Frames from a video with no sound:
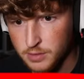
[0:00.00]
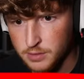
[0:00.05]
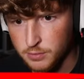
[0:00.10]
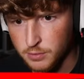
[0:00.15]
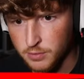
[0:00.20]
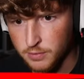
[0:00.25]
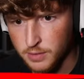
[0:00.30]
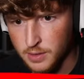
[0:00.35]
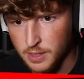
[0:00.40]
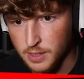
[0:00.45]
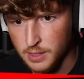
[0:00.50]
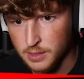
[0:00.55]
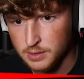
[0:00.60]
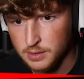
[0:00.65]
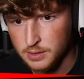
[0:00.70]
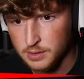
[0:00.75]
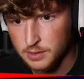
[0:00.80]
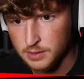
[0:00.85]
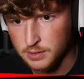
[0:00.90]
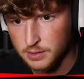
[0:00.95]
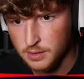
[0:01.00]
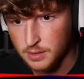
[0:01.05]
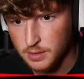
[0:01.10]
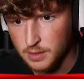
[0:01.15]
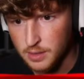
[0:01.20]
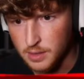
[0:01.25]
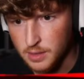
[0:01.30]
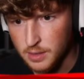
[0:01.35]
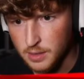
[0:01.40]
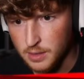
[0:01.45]
let's move this.
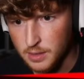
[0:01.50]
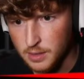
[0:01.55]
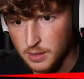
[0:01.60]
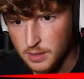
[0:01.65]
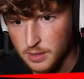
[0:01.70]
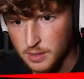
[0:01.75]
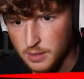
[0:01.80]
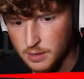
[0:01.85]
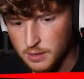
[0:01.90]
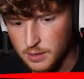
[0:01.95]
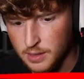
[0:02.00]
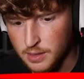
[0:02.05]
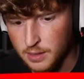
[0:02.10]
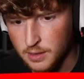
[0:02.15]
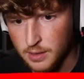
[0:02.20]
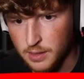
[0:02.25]
That